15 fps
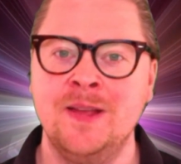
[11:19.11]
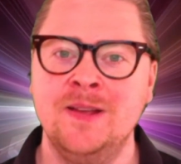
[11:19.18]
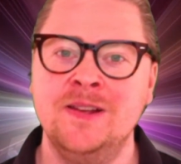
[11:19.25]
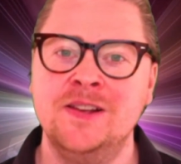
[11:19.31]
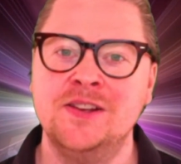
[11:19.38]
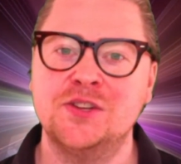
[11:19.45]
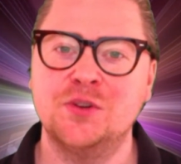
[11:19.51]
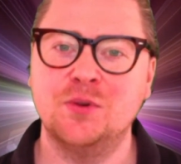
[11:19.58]

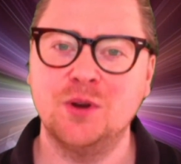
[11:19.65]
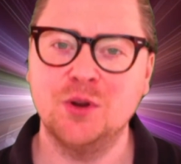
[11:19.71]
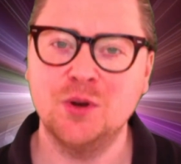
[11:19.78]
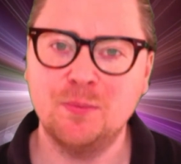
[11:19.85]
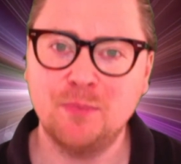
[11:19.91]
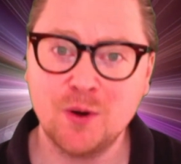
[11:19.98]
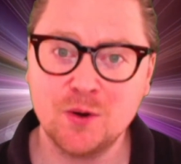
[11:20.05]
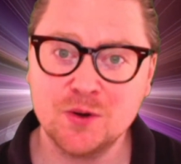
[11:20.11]
So a lot
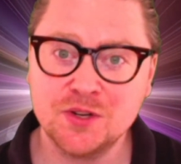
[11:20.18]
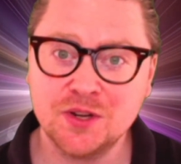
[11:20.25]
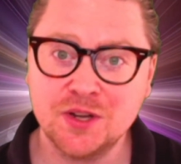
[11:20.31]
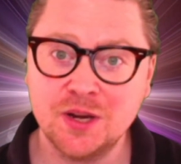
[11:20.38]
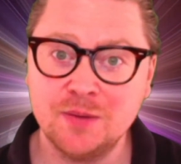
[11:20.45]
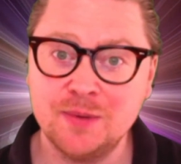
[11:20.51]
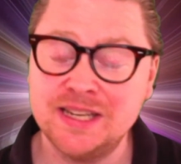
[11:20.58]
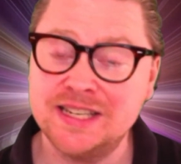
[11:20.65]
of blocks are
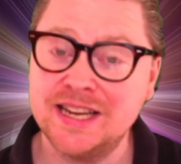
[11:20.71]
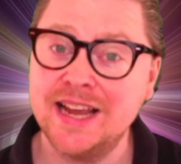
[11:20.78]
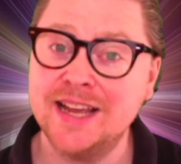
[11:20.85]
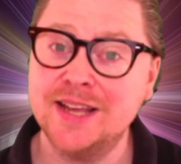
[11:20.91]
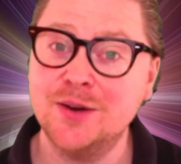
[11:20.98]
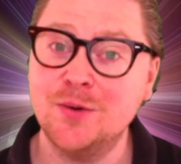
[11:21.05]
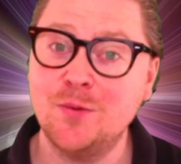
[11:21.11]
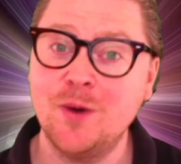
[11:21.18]
going to be
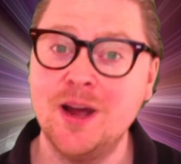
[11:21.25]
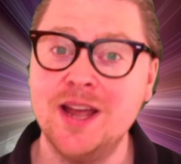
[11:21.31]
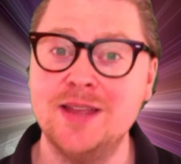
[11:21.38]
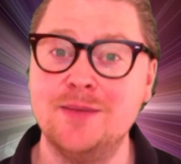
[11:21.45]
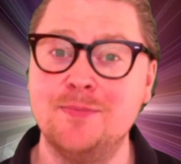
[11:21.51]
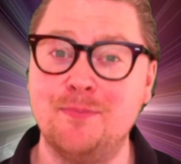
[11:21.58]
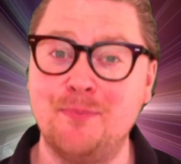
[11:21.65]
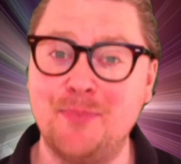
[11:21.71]
taken away
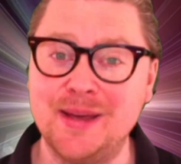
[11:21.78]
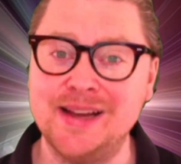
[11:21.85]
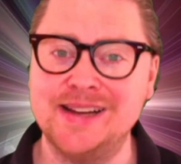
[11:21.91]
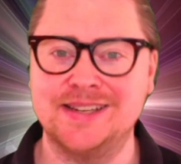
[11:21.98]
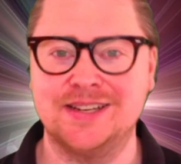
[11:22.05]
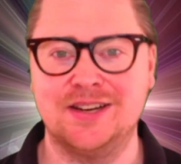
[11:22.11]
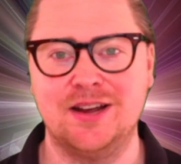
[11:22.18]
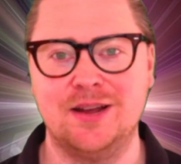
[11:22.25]
big
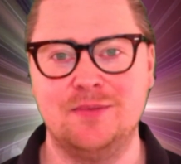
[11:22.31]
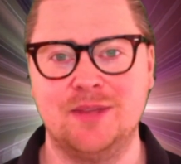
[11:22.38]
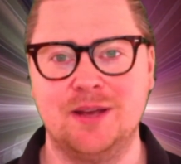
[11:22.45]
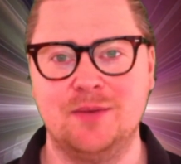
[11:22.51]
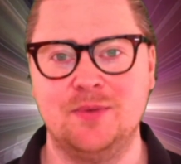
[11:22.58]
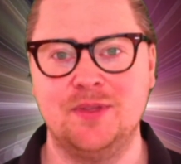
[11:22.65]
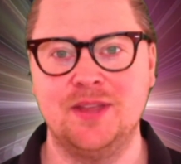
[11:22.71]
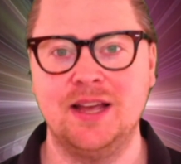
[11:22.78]
time
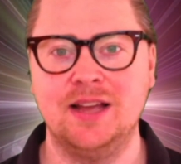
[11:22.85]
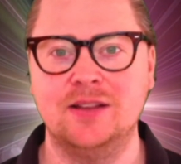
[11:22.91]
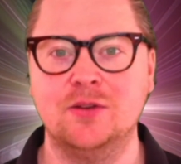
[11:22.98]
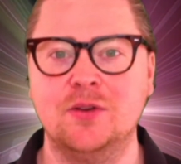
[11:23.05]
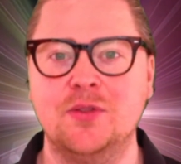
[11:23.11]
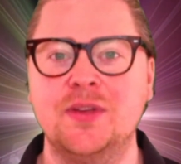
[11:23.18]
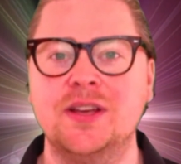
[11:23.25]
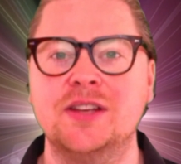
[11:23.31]
that were there. A lot
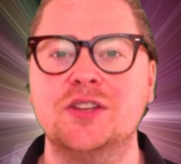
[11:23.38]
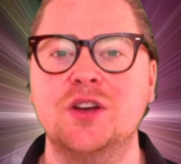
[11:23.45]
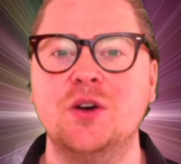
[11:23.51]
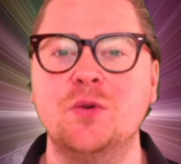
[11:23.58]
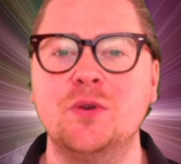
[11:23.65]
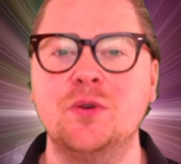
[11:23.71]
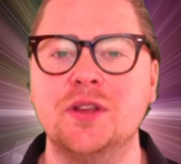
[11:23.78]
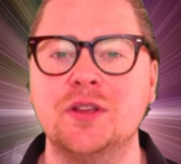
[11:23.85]
of things
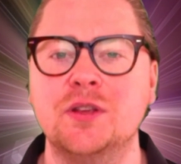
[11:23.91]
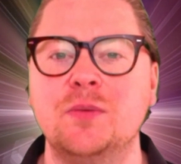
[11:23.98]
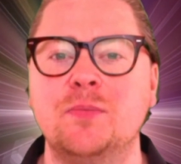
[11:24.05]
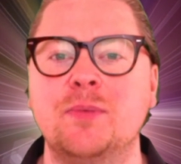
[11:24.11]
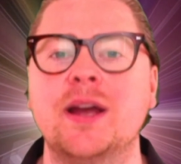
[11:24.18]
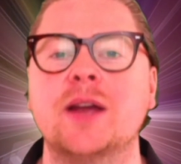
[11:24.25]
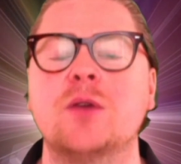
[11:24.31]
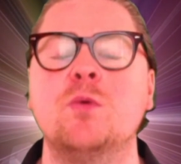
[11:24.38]
holding you
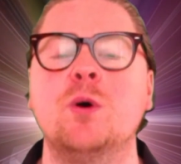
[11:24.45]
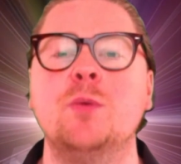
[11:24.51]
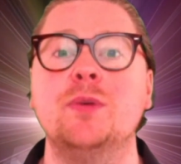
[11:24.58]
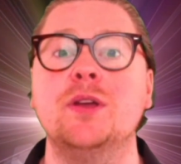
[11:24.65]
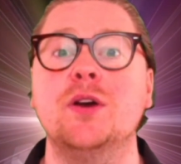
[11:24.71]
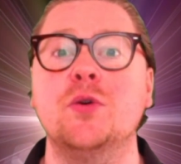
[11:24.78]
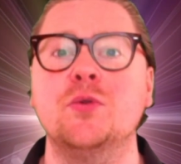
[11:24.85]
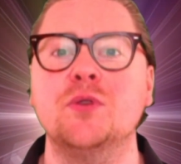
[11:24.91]
back won't be
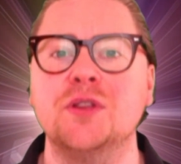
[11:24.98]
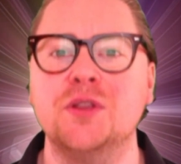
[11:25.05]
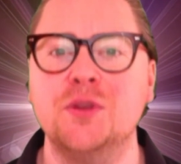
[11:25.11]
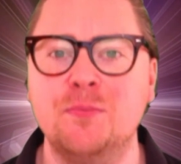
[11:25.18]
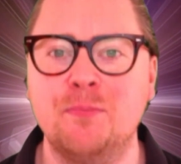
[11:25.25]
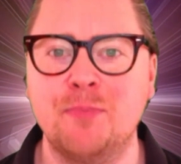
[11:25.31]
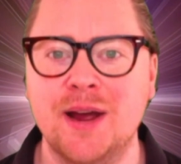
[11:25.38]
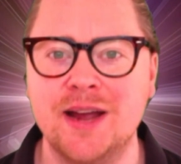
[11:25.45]
holding you
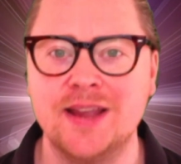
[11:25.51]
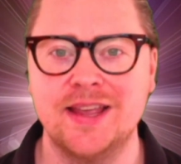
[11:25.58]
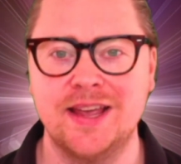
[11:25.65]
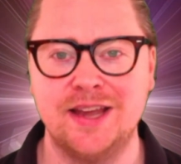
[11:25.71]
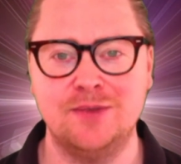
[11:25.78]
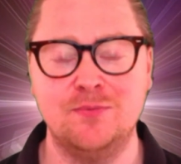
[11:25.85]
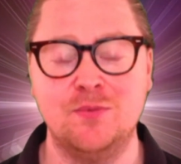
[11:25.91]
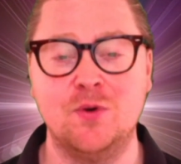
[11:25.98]
back
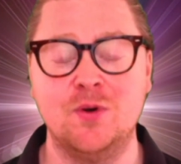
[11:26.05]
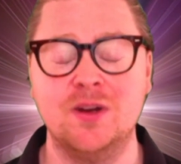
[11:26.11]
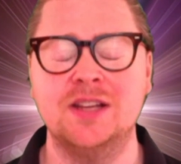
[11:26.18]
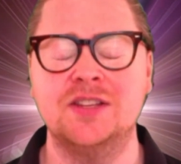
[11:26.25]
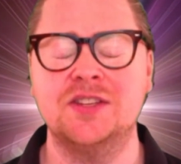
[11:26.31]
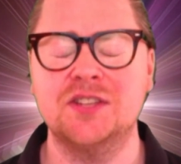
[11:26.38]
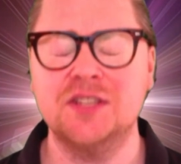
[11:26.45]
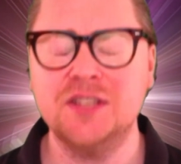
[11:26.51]
anymore. It's
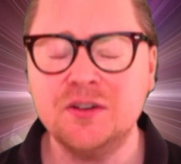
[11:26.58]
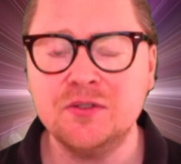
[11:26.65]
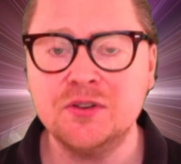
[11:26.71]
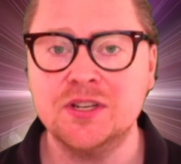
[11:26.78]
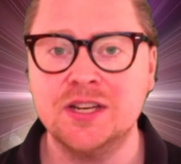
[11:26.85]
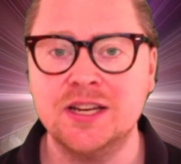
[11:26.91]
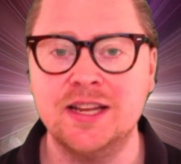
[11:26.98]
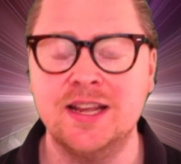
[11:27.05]

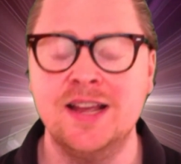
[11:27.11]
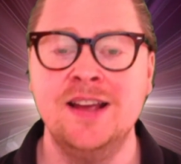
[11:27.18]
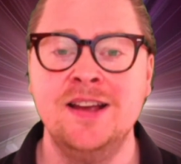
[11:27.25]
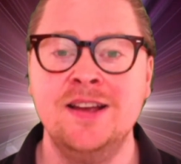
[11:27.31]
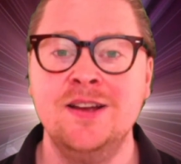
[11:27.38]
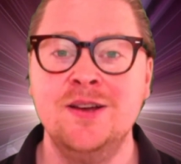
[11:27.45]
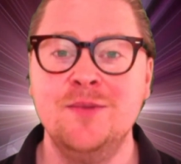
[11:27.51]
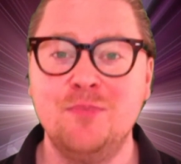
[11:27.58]
seriously
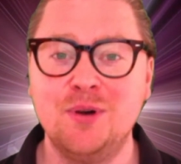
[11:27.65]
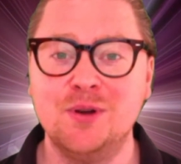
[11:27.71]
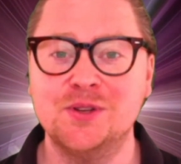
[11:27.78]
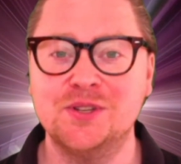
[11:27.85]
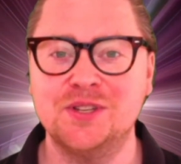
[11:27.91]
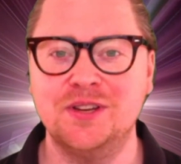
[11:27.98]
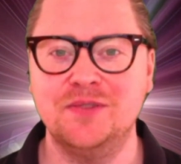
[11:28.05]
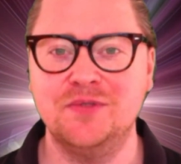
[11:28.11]

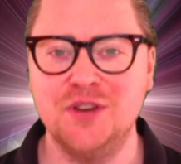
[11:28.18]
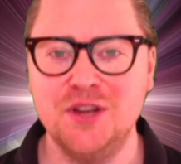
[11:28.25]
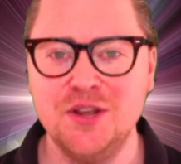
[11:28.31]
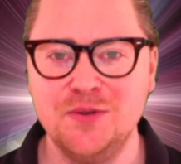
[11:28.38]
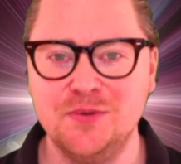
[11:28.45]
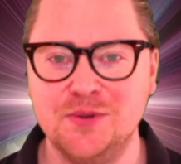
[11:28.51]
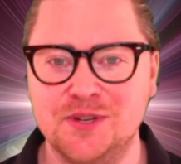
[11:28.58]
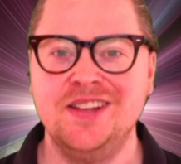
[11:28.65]
positive
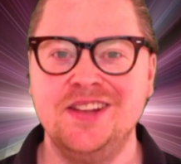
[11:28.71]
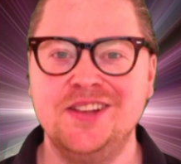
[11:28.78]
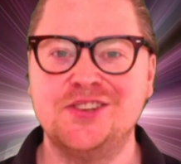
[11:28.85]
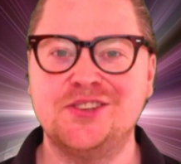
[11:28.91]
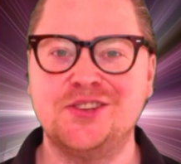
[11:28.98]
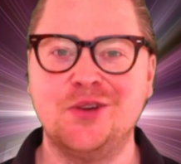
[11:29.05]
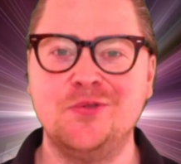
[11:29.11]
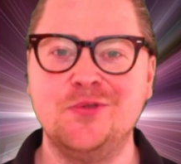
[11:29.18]
news.
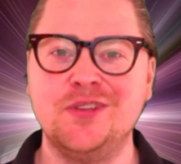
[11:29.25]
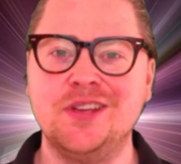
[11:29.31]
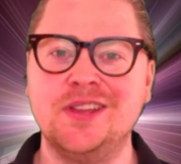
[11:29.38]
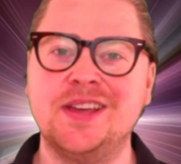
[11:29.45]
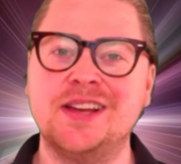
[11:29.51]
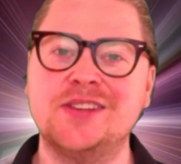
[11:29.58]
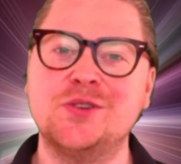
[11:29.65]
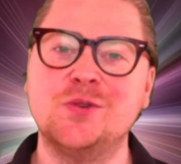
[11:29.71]
So
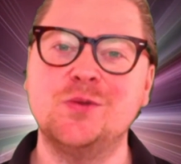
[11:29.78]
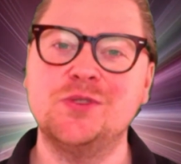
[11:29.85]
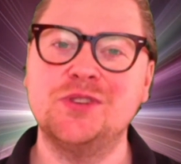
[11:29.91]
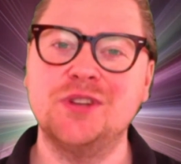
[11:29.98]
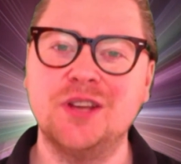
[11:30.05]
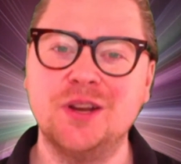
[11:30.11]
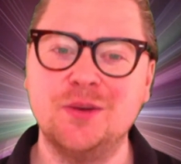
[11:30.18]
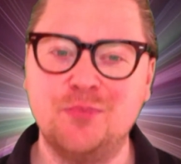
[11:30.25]
that's also
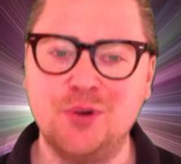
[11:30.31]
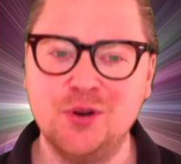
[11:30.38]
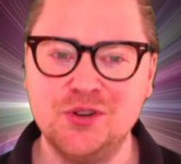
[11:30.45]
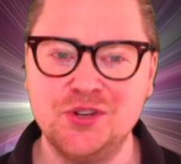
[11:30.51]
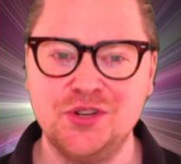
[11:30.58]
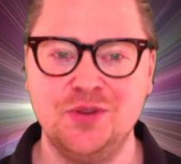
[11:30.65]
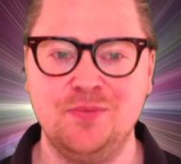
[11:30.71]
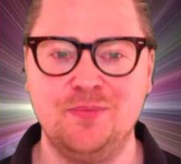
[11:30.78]
going to
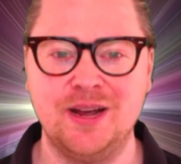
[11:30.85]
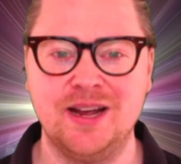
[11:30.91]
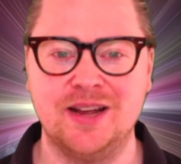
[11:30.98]
push you back